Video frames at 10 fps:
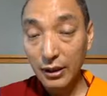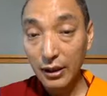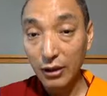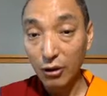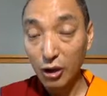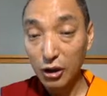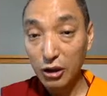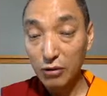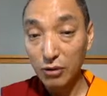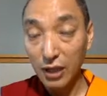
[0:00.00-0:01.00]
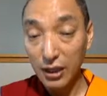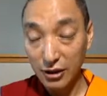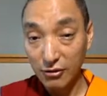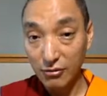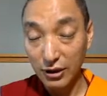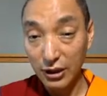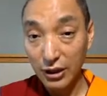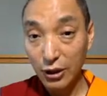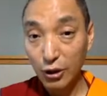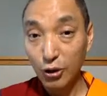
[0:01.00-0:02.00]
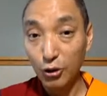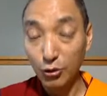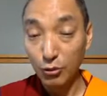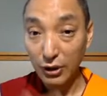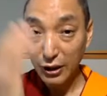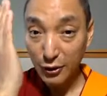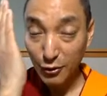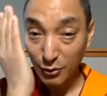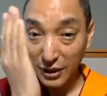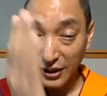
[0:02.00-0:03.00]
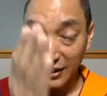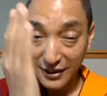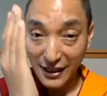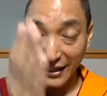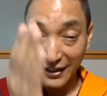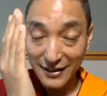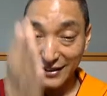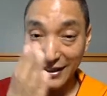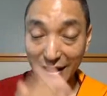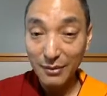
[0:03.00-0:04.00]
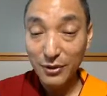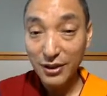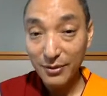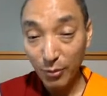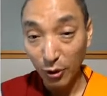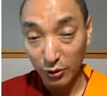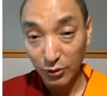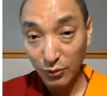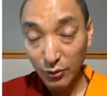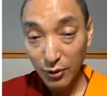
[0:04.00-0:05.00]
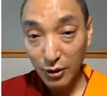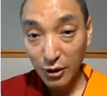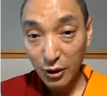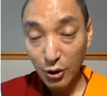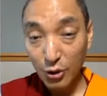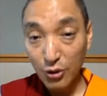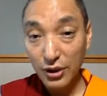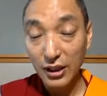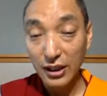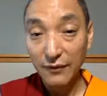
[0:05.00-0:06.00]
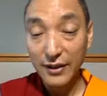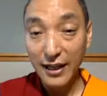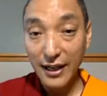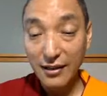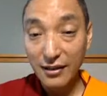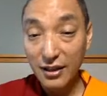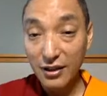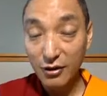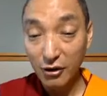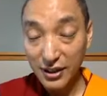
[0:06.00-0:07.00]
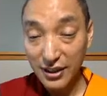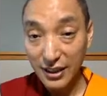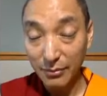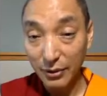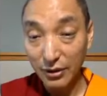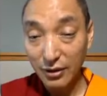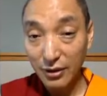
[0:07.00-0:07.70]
In order to cut a tree, you need to hit at the same spot. So if the hand is not stable,